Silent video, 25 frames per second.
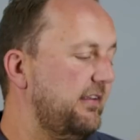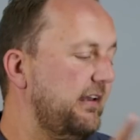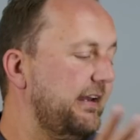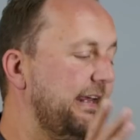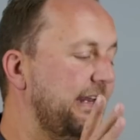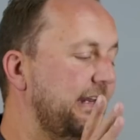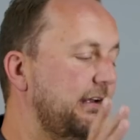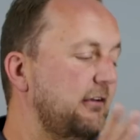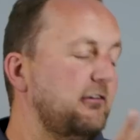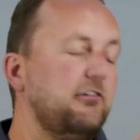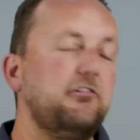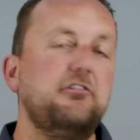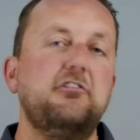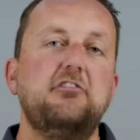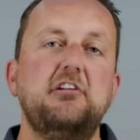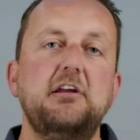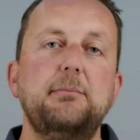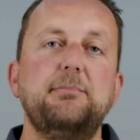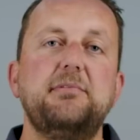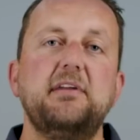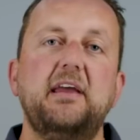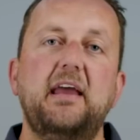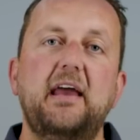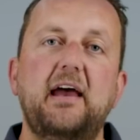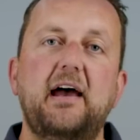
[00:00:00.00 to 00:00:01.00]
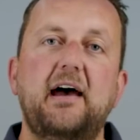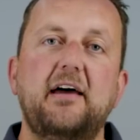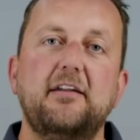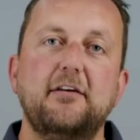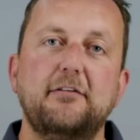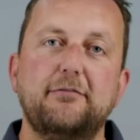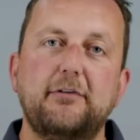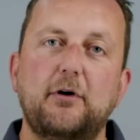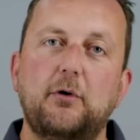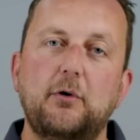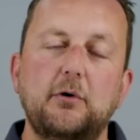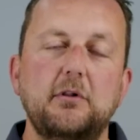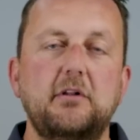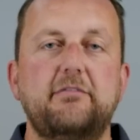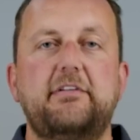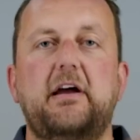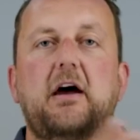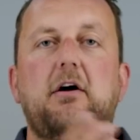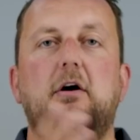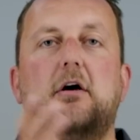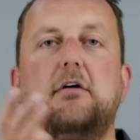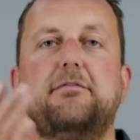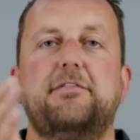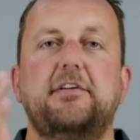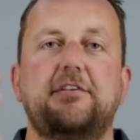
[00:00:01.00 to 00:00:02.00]
that are getting shipped out of all of
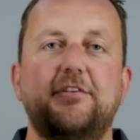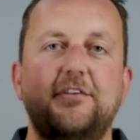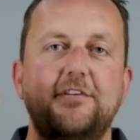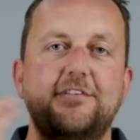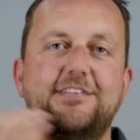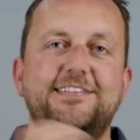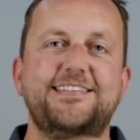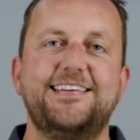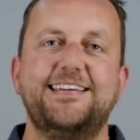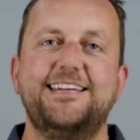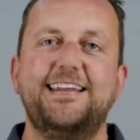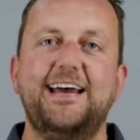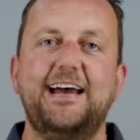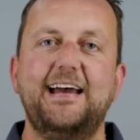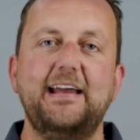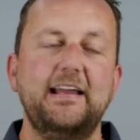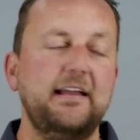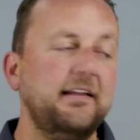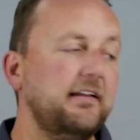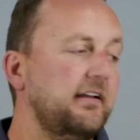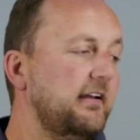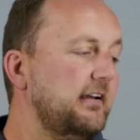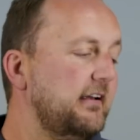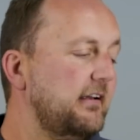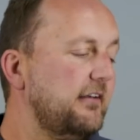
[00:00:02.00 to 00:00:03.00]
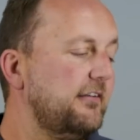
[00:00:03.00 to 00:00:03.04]
our offices today.